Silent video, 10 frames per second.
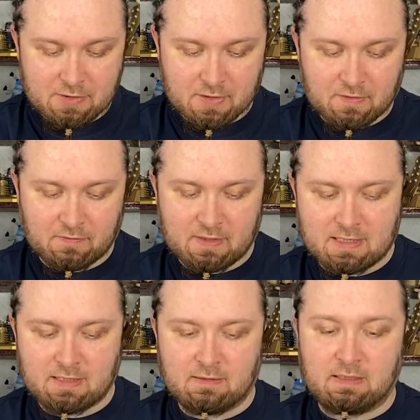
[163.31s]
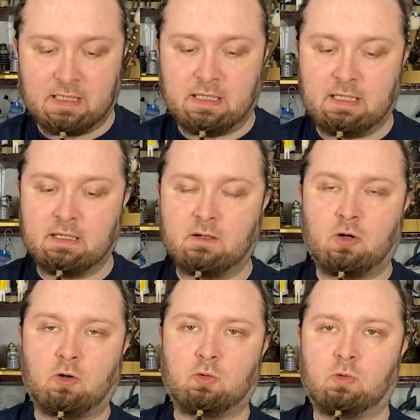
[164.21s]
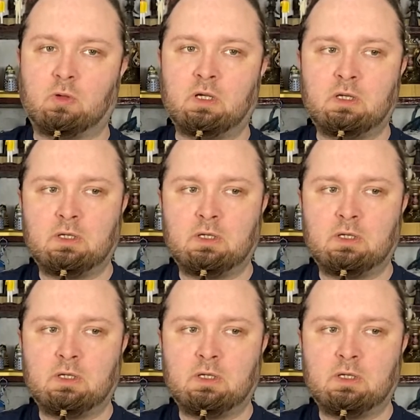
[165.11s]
So I think they did the whole